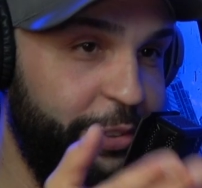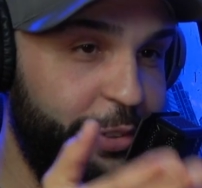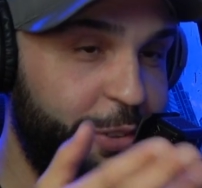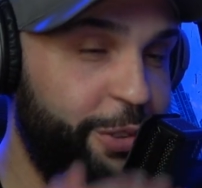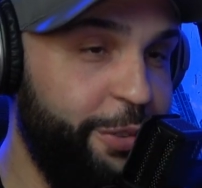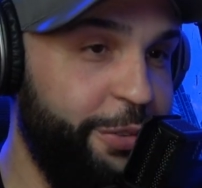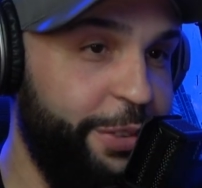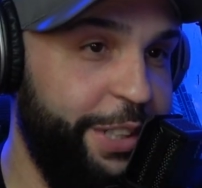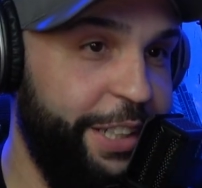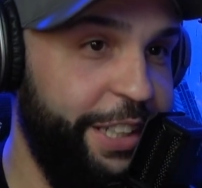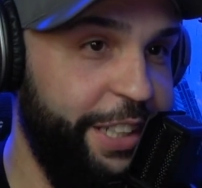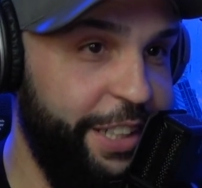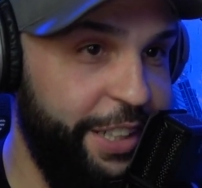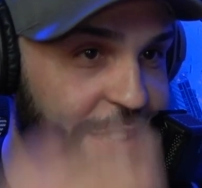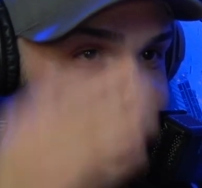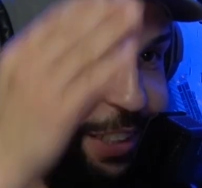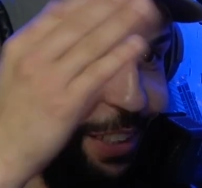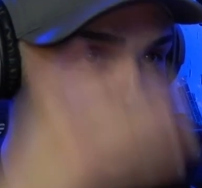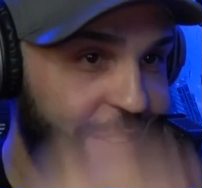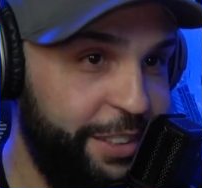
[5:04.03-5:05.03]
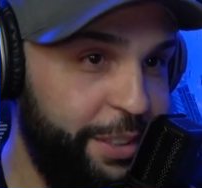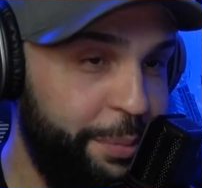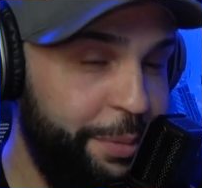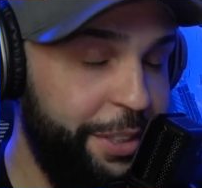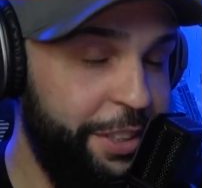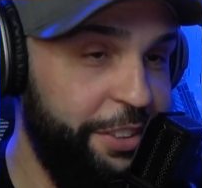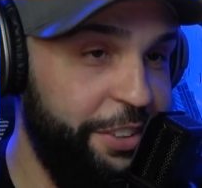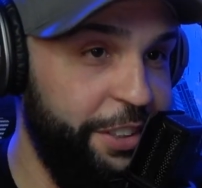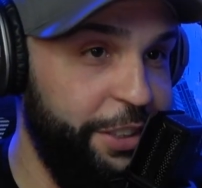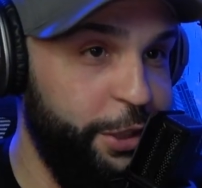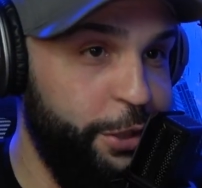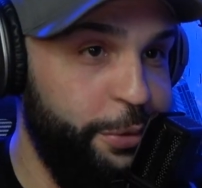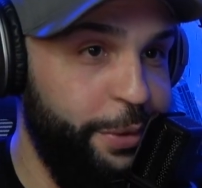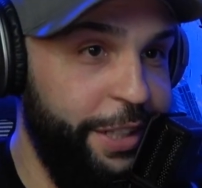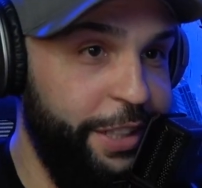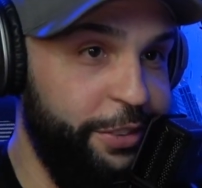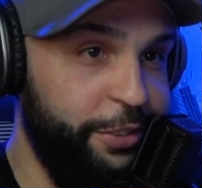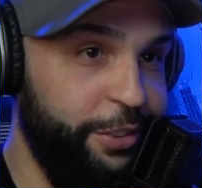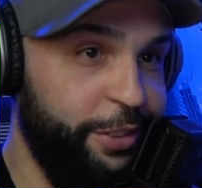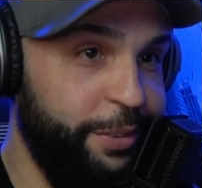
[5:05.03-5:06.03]
you're over here diminishing your
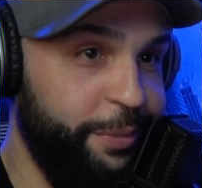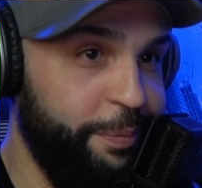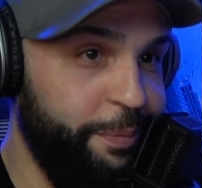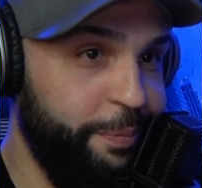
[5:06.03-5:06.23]
range.